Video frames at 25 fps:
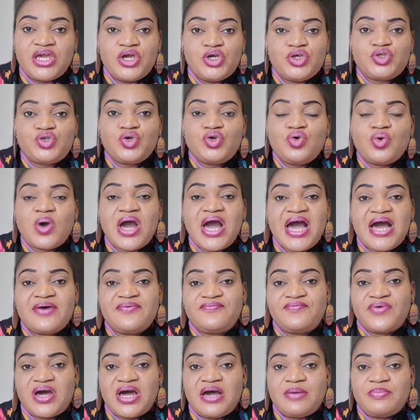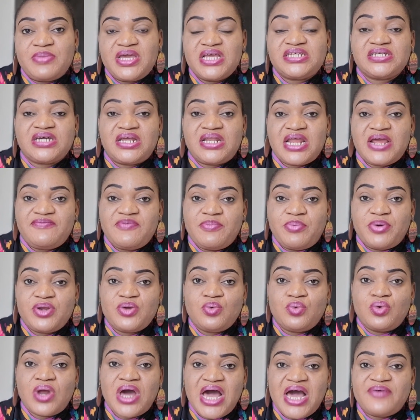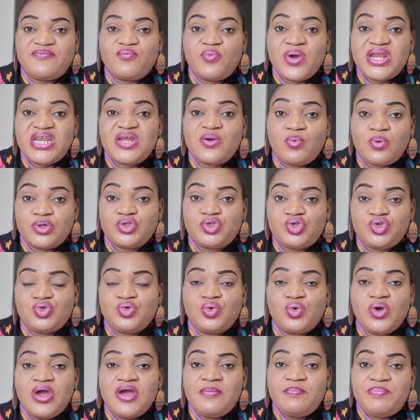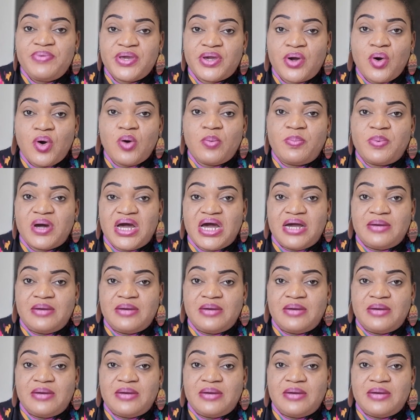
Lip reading: so you have each and everybody will have when they want to pick up